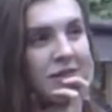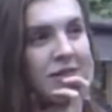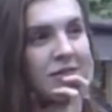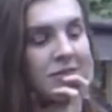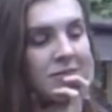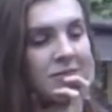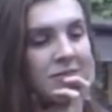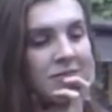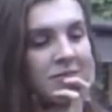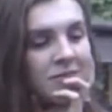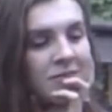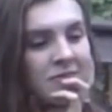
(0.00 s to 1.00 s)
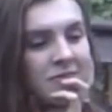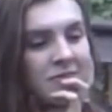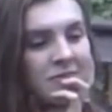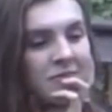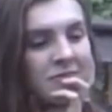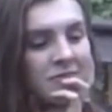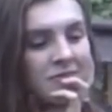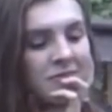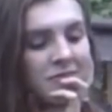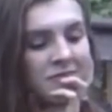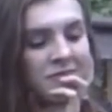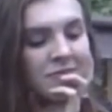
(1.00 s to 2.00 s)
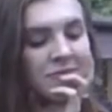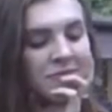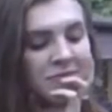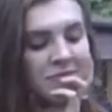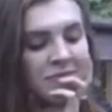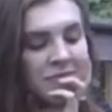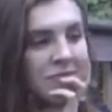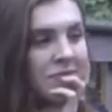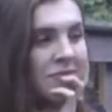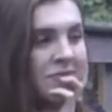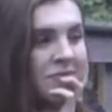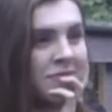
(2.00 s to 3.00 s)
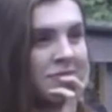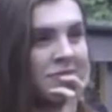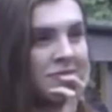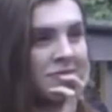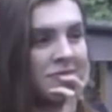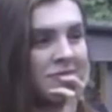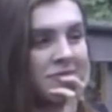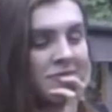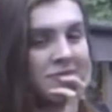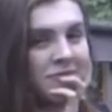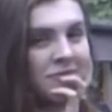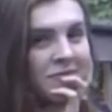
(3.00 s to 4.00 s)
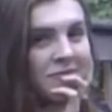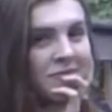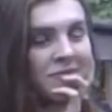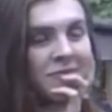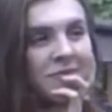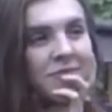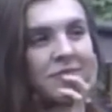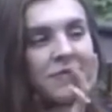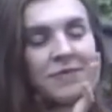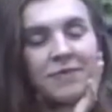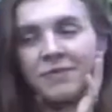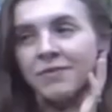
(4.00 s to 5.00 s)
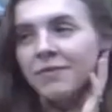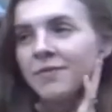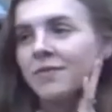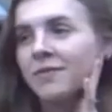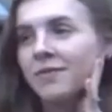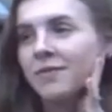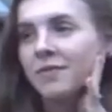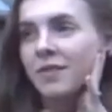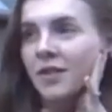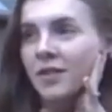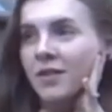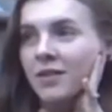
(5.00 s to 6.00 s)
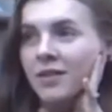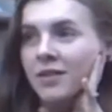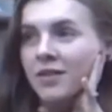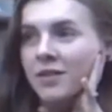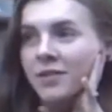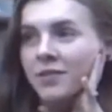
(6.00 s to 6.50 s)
The person shown says nothing.